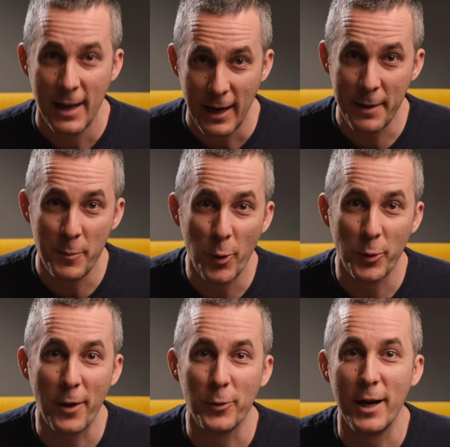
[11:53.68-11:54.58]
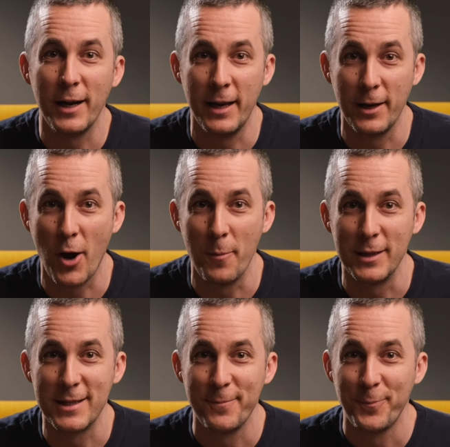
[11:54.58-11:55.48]
Let me know down there in the
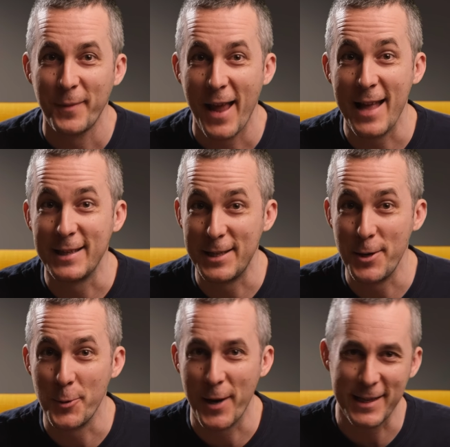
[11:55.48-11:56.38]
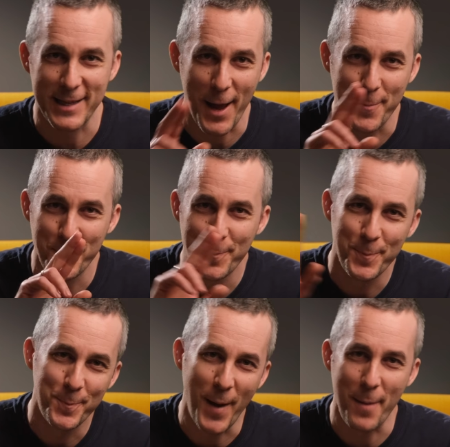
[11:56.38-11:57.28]
comments. And see you next time.
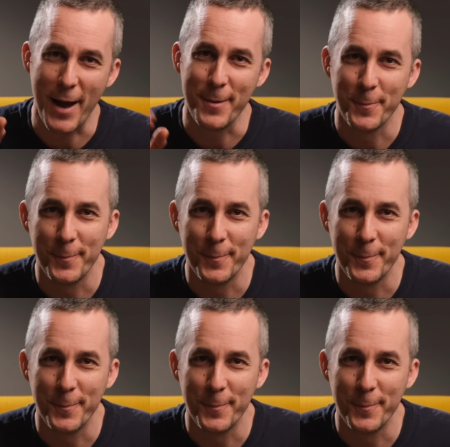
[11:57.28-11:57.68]
Bye bye.